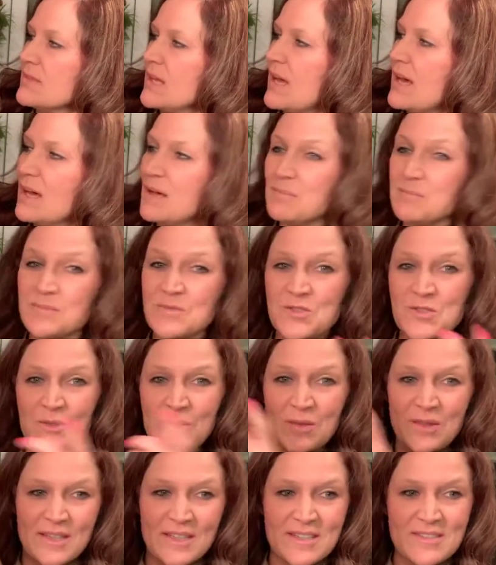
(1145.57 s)
Um,
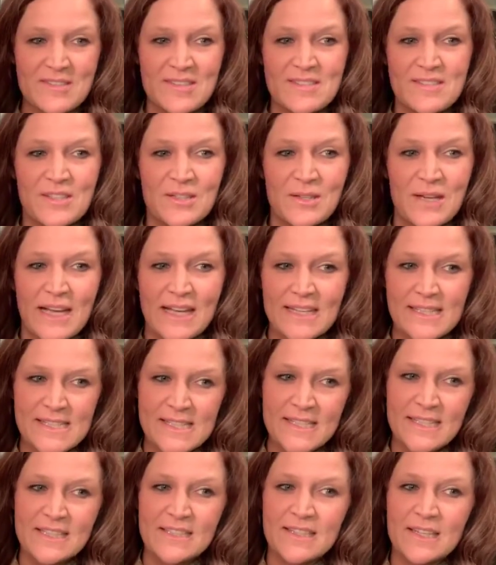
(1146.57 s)
so this is your
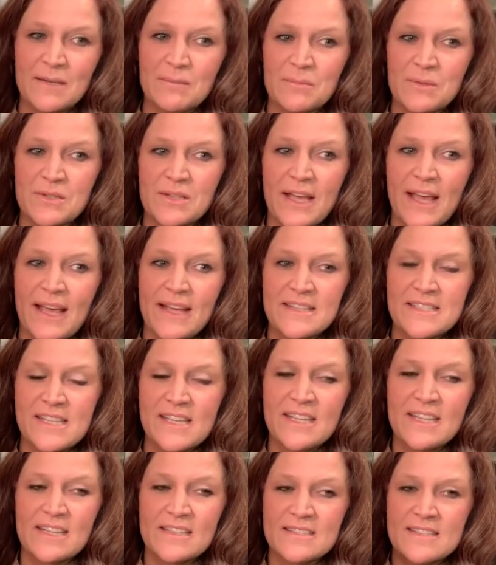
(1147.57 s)
idea number
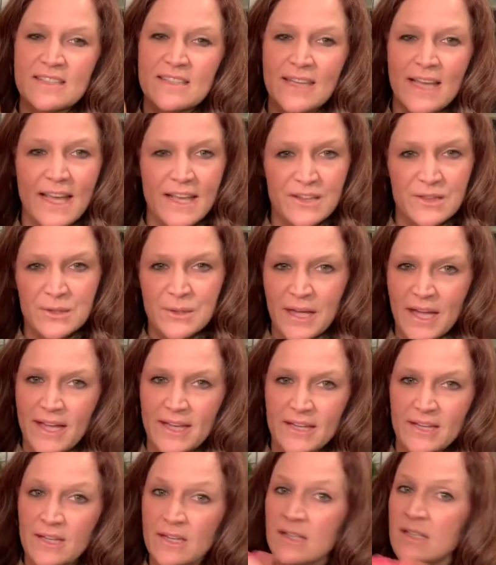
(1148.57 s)
18. It's an antler
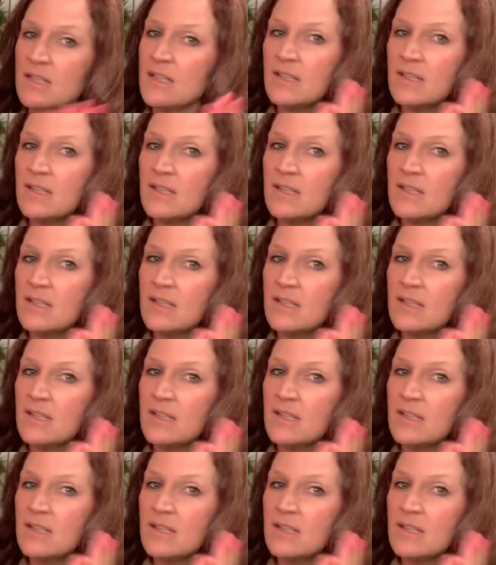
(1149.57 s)
hanger.